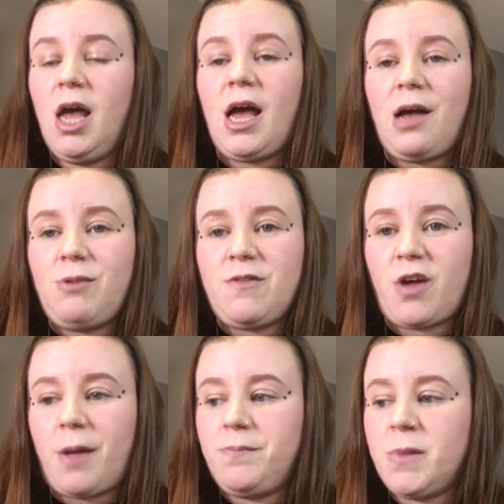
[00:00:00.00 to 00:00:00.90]

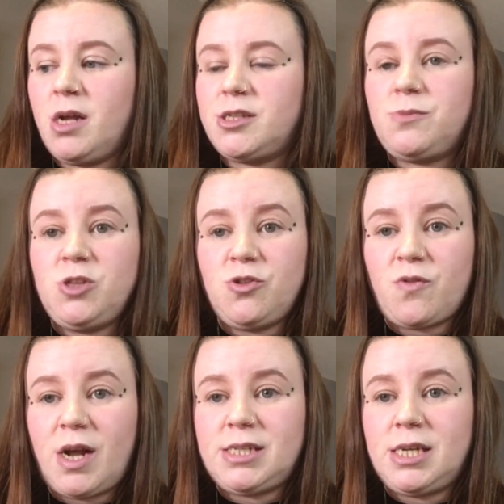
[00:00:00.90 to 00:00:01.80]
However, some of the
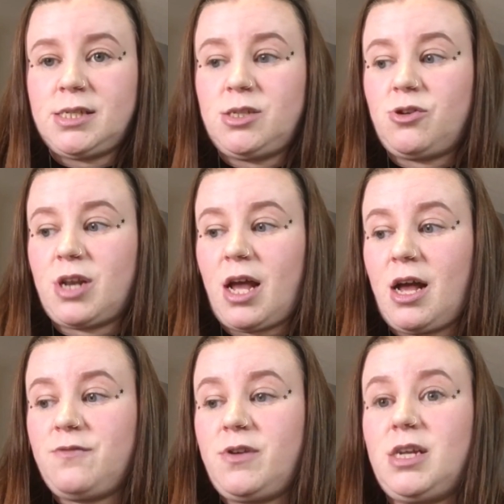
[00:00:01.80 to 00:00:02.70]
other ideas you can have